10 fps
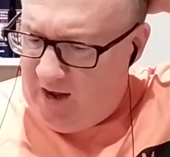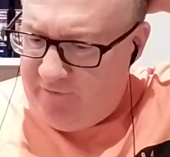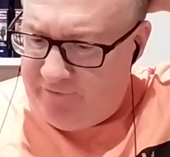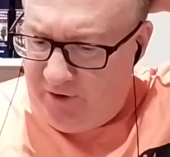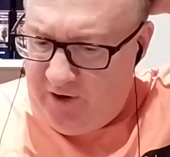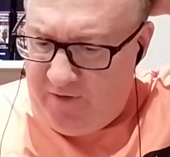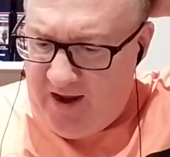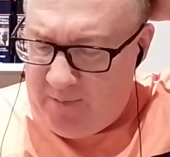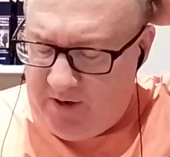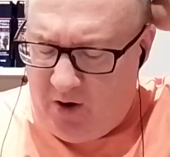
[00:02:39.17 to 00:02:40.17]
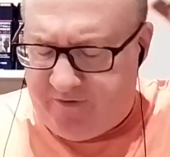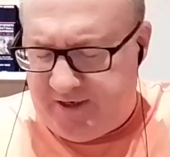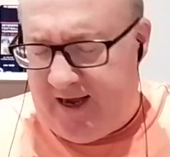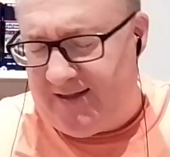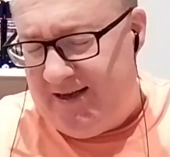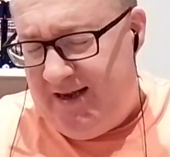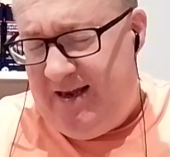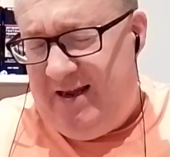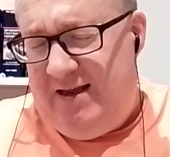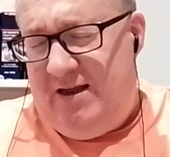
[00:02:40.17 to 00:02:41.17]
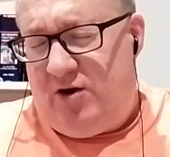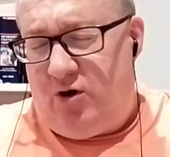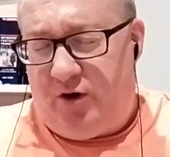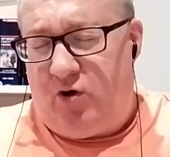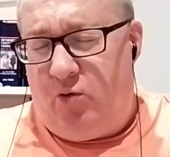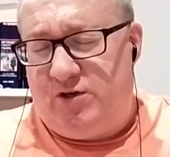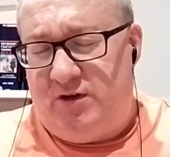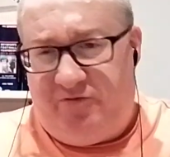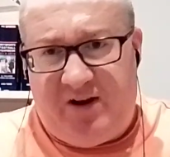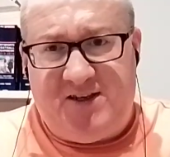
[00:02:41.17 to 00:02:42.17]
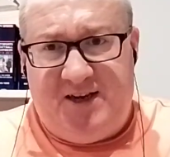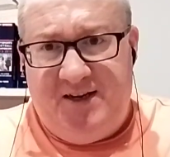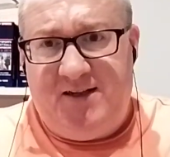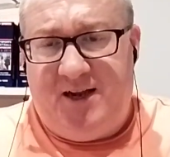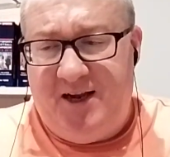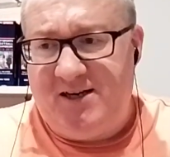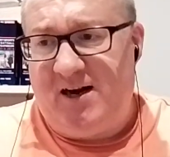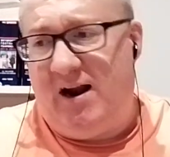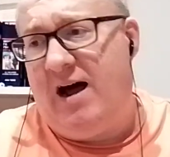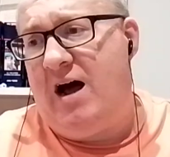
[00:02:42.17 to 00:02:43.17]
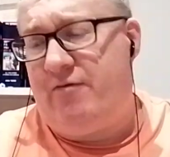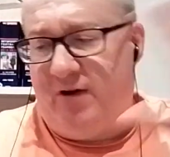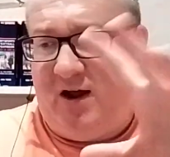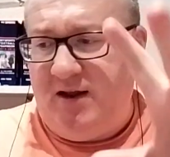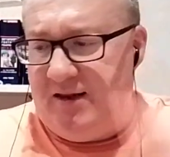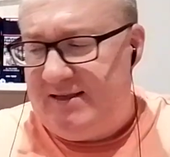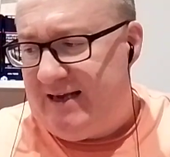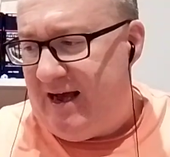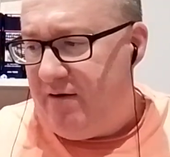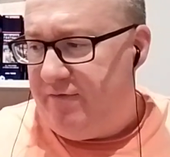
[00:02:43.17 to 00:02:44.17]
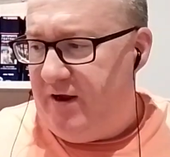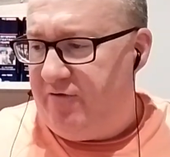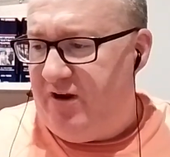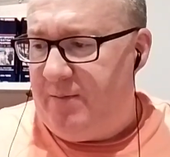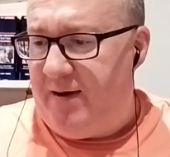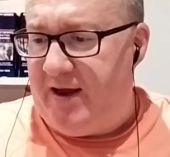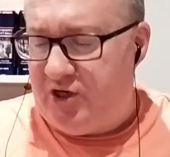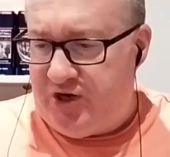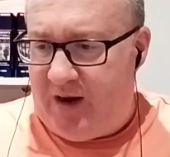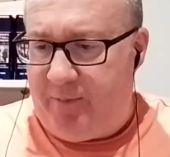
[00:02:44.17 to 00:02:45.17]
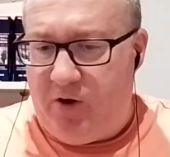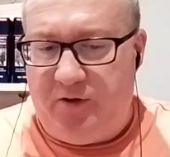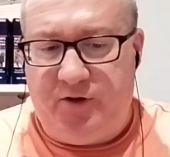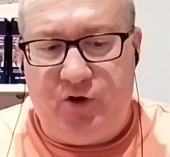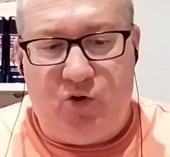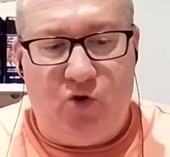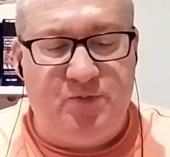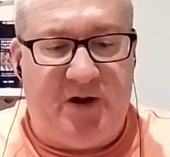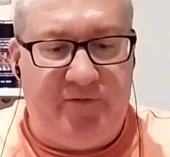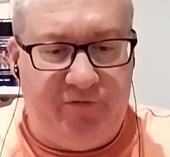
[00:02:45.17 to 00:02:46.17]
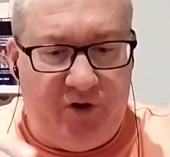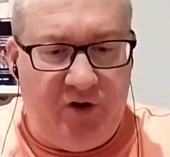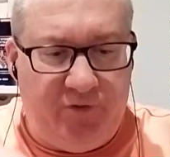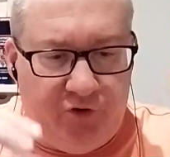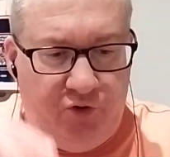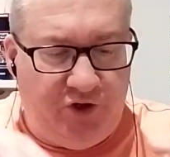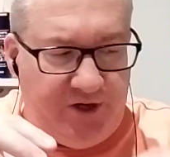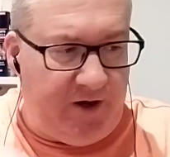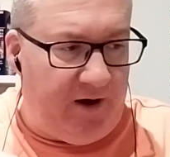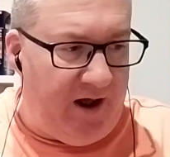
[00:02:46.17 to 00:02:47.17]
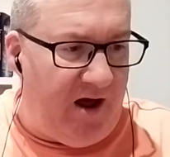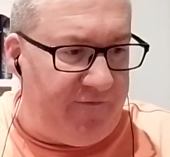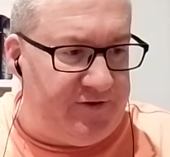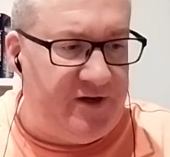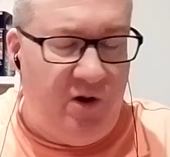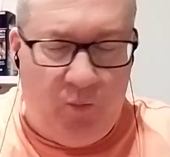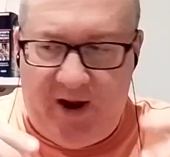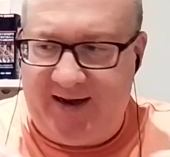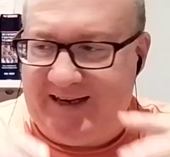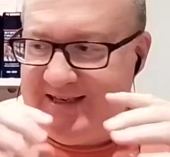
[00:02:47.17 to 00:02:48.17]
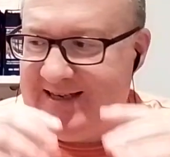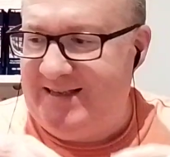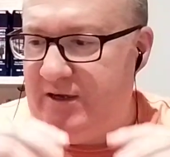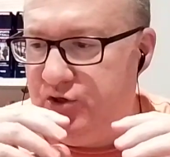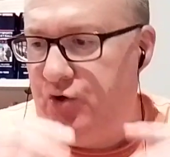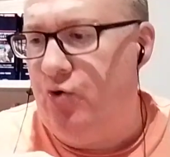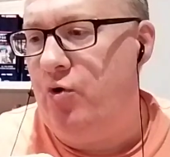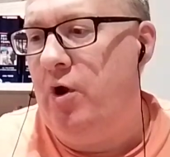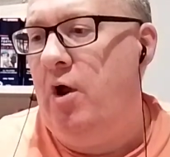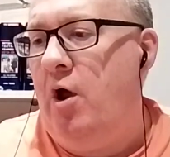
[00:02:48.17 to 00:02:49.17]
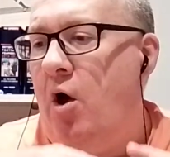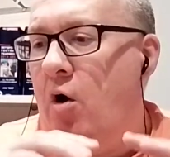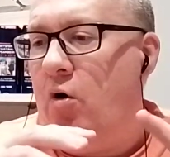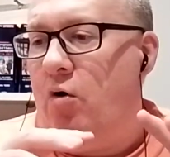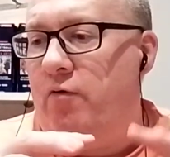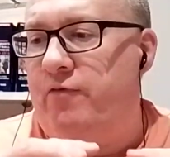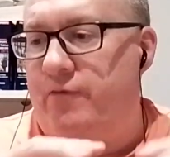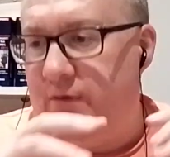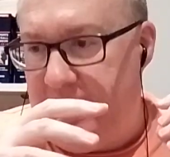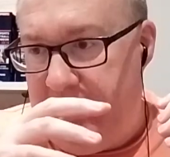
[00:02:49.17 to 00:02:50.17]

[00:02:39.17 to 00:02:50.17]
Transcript: In front of them, you obviously had Connor Goldson, right-sided centre-half, and then Tav at right-back, Jack Butland in goals. But in front of the two centre-halves, we had a sitting two of